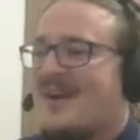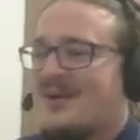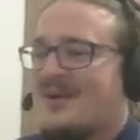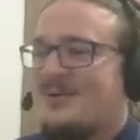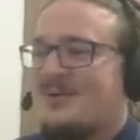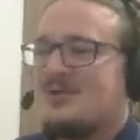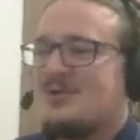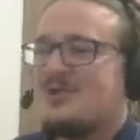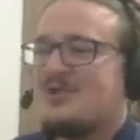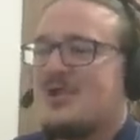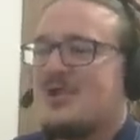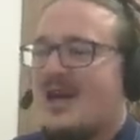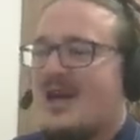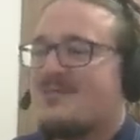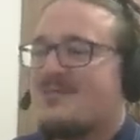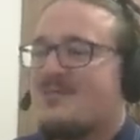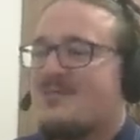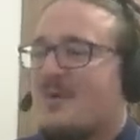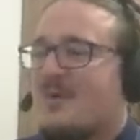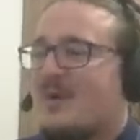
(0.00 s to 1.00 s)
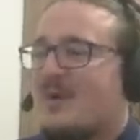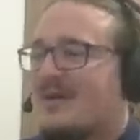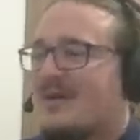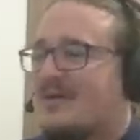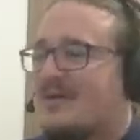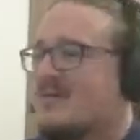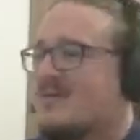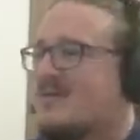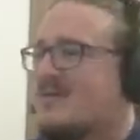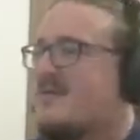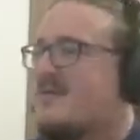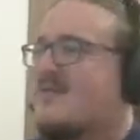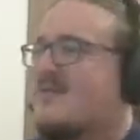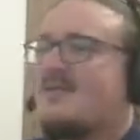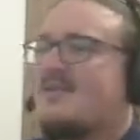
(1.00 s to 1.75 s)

You shot me once.